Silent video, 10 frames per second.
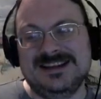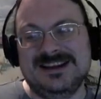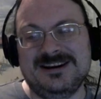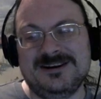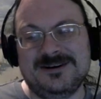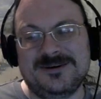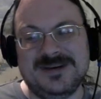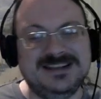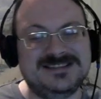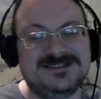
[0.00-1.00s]
know,
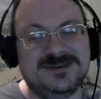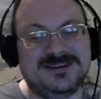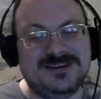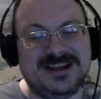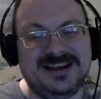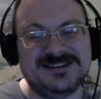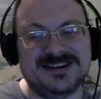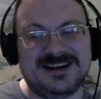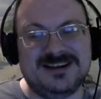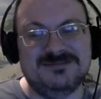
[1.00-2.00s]
he's doing an okay
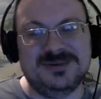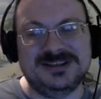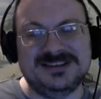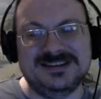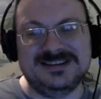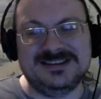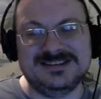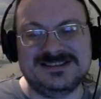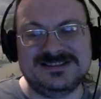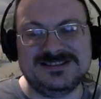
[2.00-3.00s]
job, but
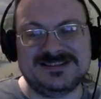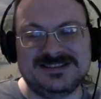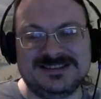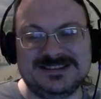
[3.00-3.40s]
this is just